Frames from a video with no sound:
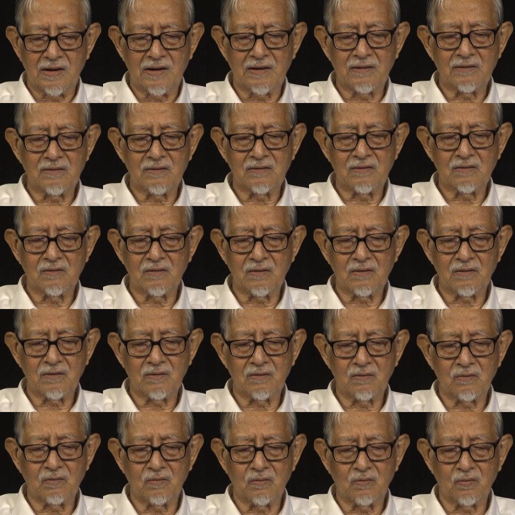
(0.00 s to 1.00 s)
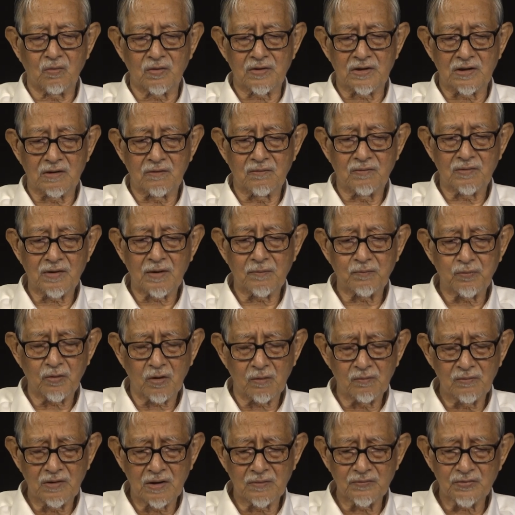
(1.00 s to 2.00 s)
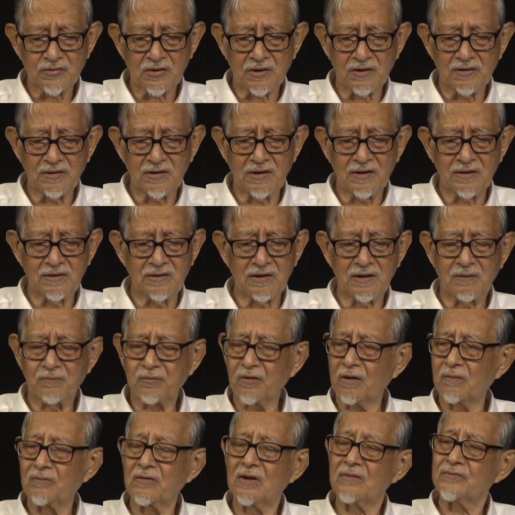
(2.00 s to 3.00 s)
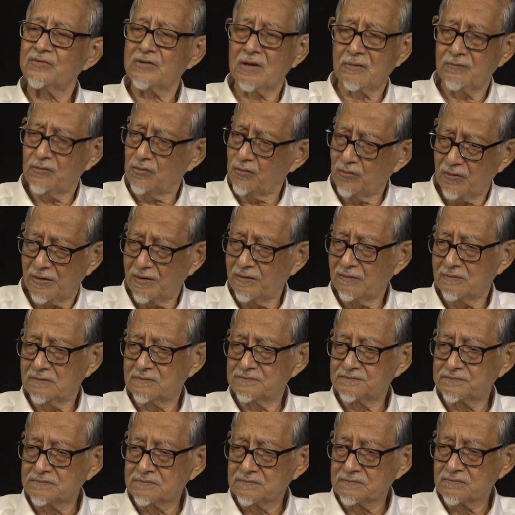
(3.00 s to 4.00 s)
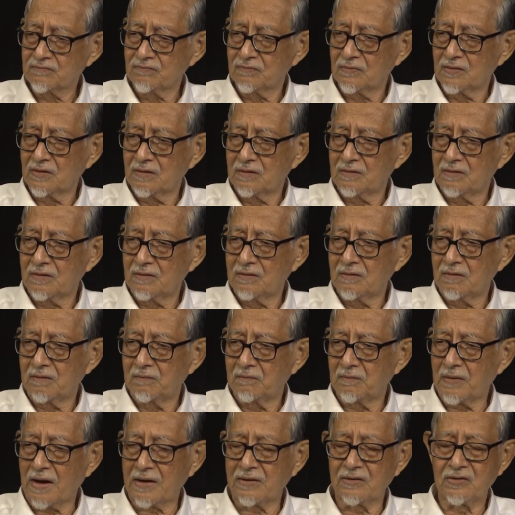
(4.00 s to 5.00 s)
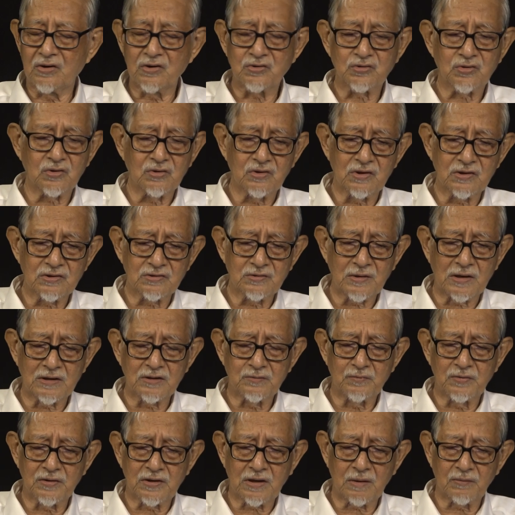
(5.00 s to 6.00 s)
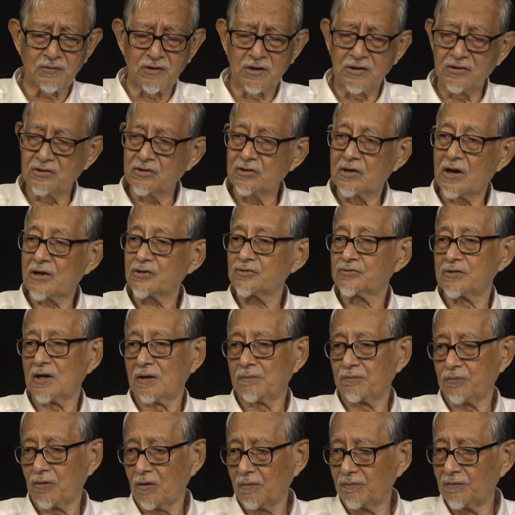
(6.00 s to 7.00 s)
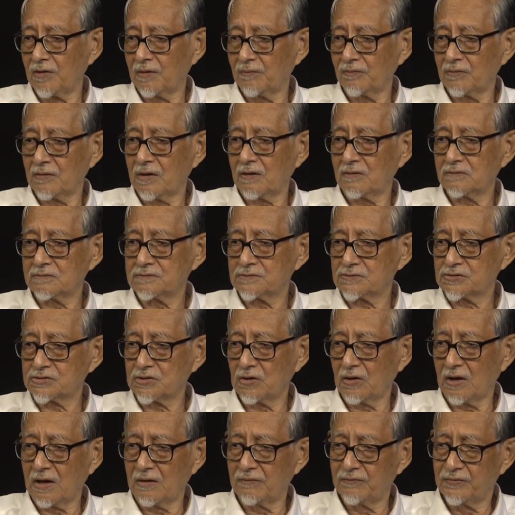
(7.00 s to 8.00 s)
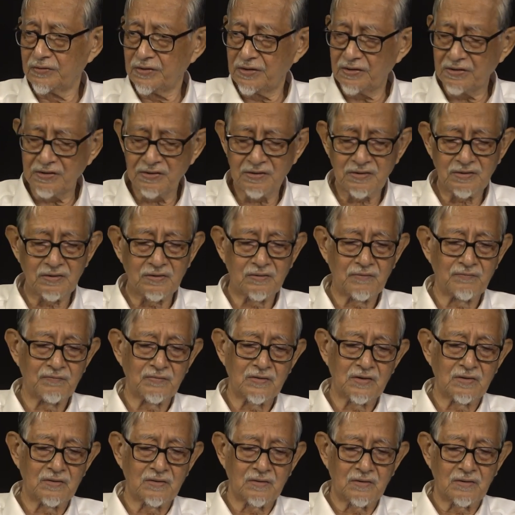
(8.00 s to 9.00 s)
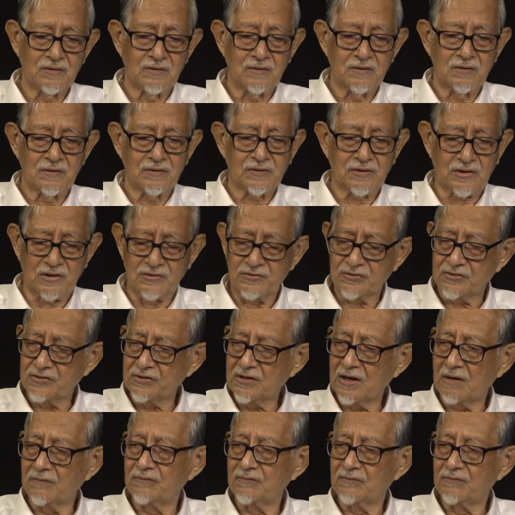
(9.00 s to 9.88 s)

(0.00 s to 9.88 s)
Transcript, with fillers: and uh, whatever problems are there, there are problems everywhere. Mm. Migration is, has become an international problem now. Yes. So every country,